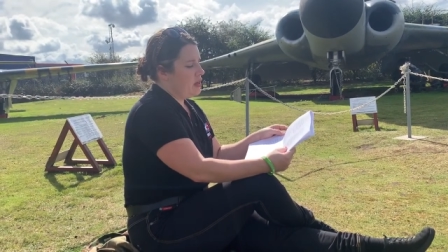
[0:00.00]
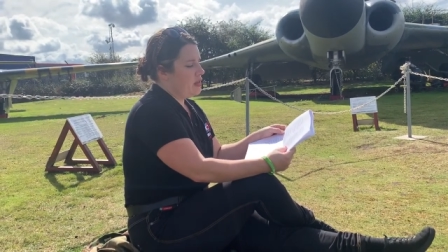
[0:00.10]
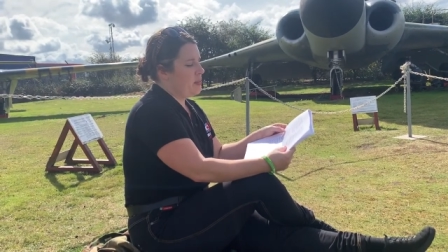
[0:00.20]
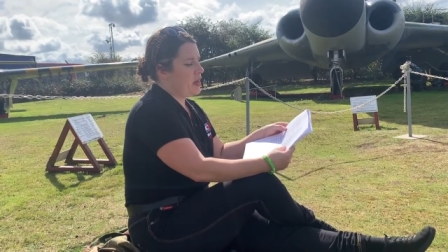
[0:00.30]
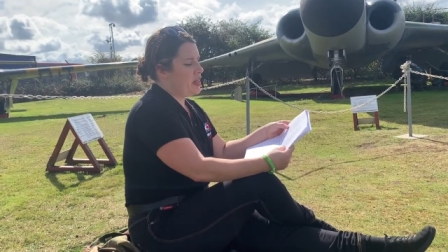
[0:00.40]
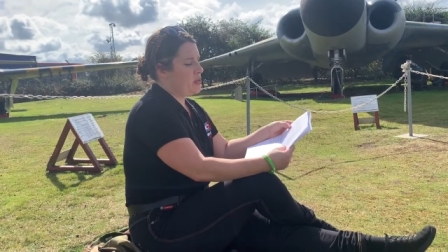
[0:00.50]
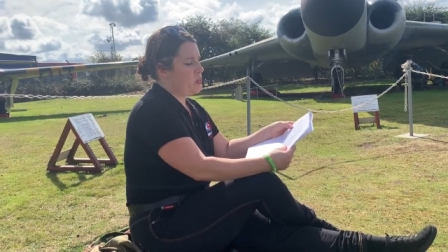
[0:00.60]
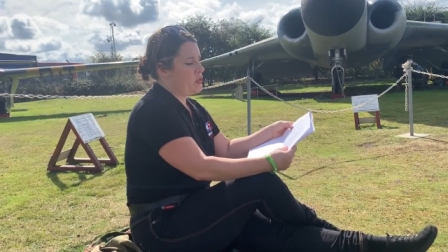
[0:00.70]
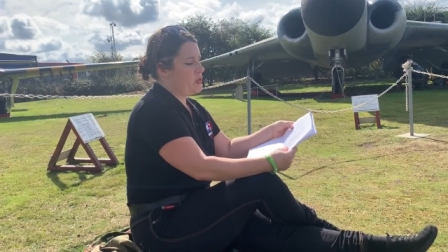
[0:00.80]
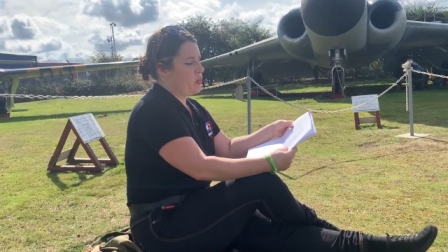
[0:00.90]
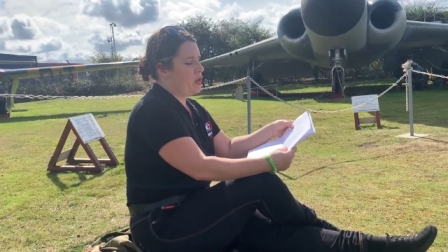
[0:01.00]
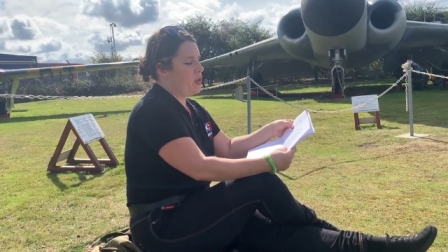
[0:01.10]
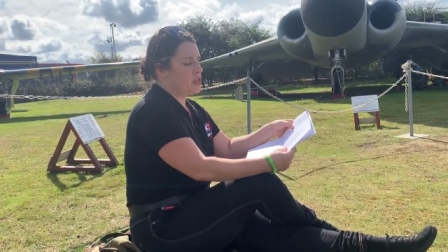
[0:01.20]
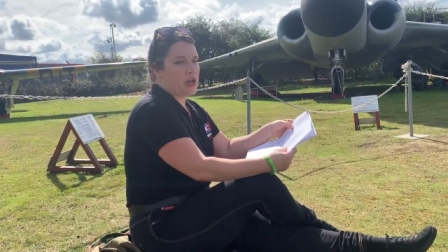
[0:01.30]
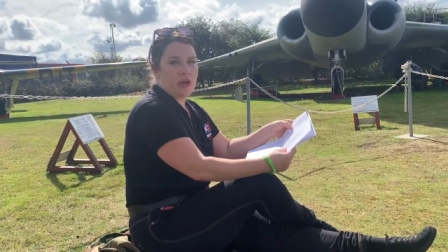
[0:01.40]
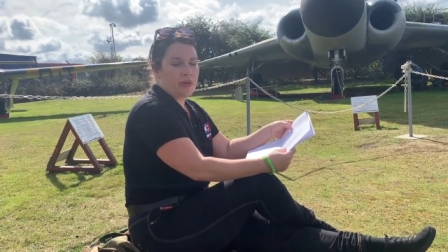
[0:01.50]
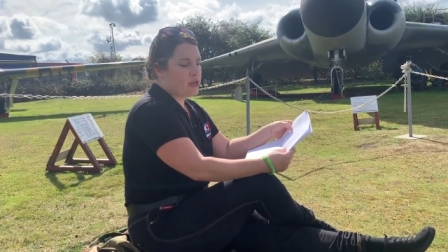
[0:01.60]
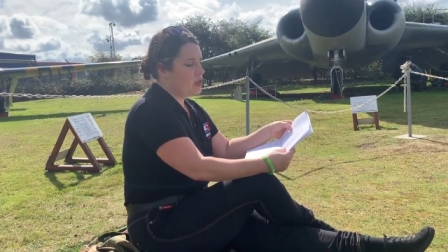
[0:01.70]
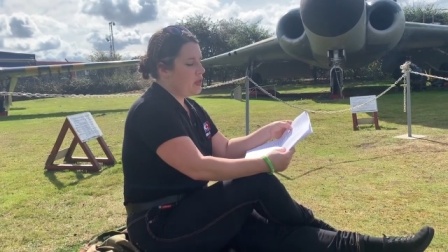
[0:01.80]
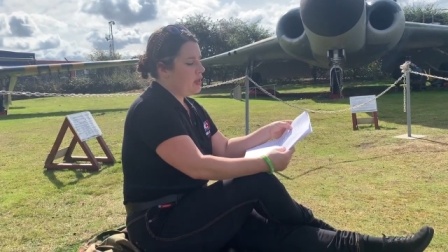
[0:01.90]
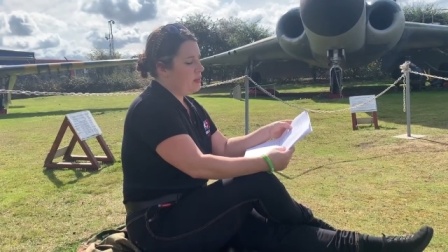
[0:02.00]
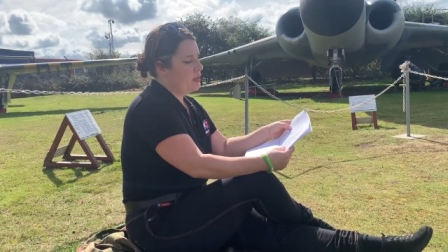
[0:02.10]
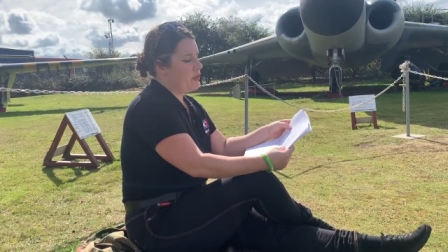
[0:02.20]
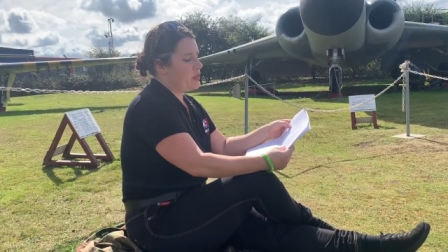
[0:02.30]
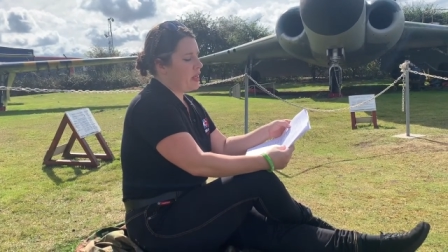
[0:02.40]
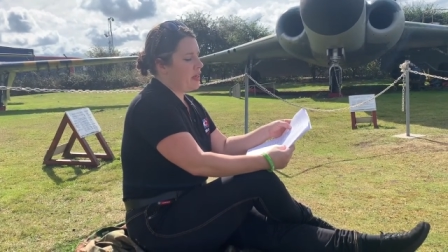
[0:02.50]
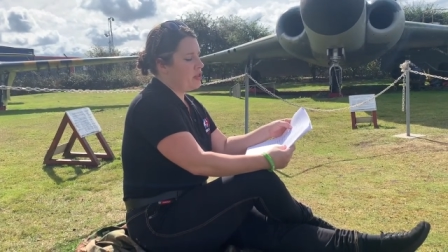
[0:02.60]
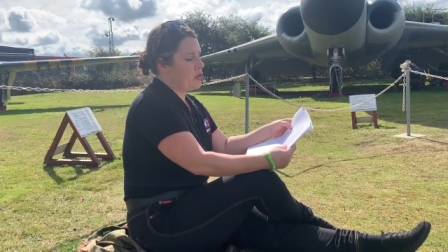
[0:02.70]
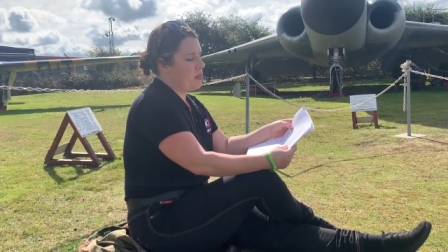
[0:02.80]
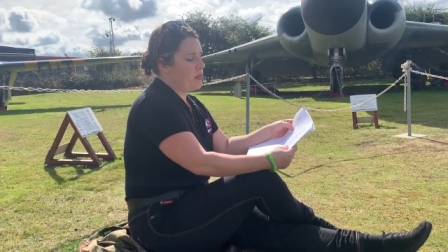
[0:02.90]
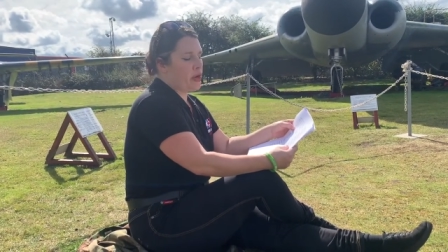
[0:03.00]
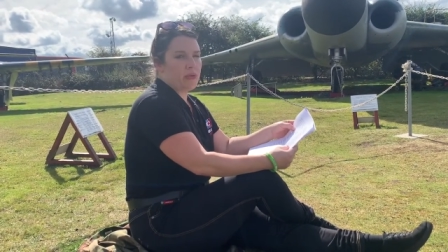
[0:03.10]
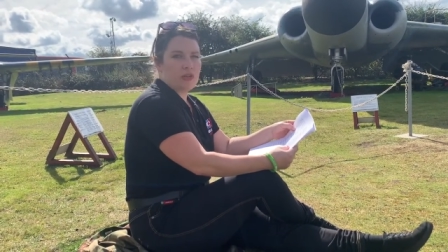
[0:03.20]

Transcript: The monies were not owed because King John broke